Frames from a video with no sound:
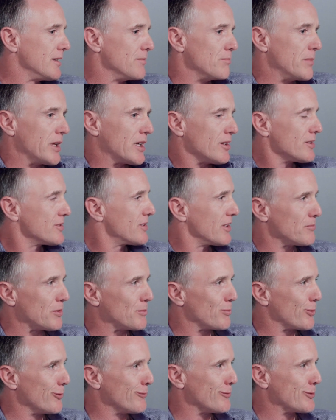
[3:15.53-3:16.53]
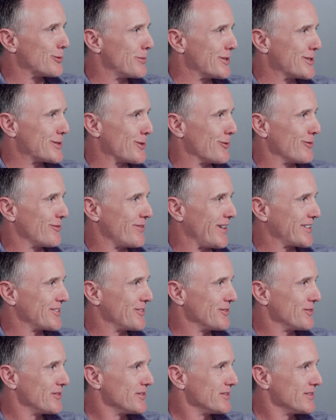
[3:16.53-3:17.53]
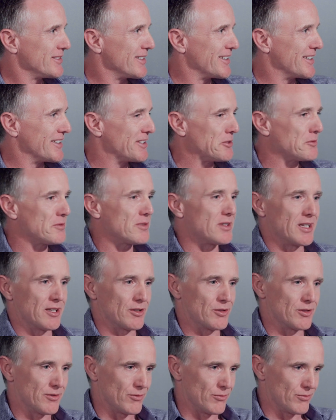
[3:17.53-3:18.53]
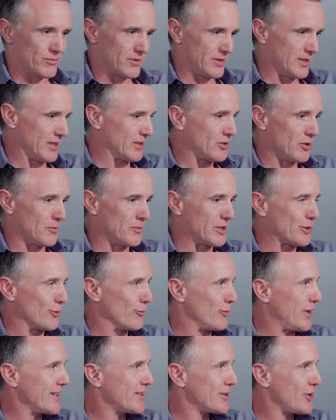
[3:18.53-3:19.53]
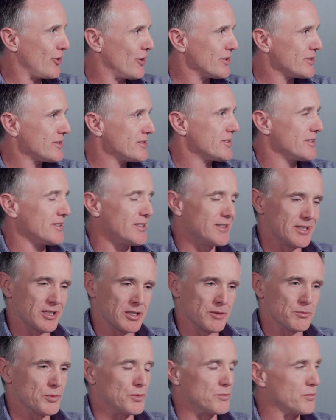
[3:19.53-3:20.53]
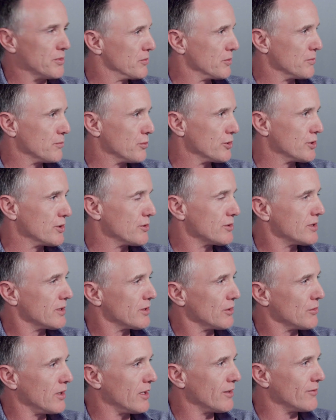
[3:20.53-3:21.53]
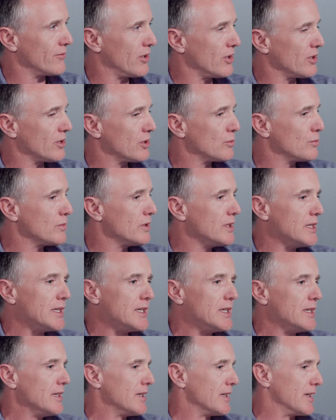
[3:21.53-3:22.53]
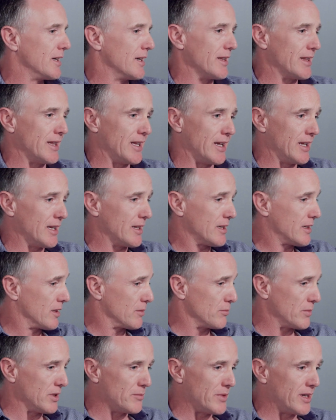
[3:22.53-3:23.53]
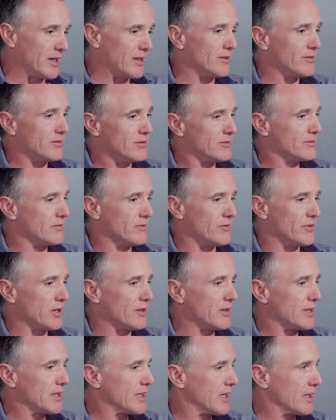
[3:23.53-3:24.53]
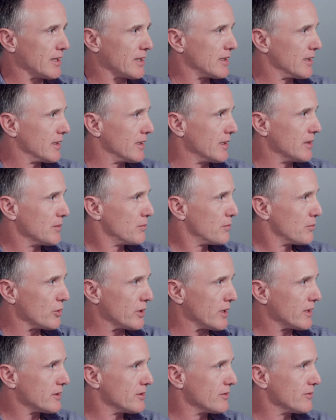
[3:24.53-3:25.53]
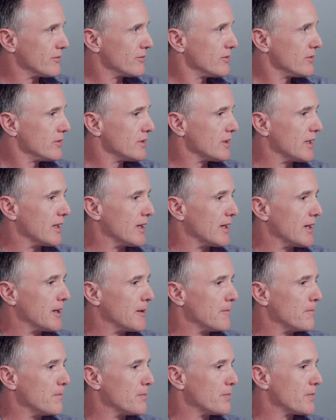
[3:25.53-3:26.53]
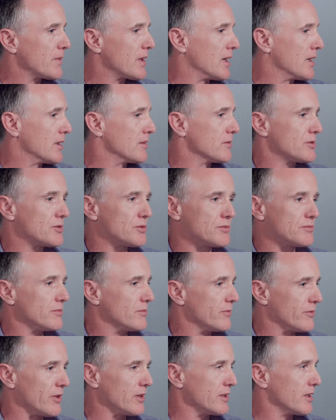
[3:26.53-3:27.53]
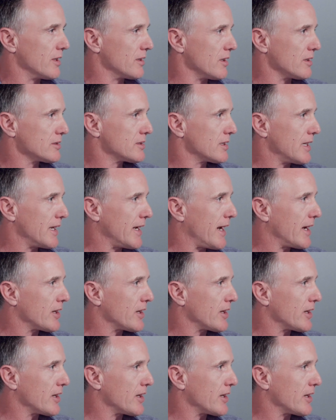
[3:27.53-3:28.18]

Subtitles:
because they've been proven to be so effective. They come at the right cost, they can be produced at the right volume, they can be made very clinically predictive and very diagnostically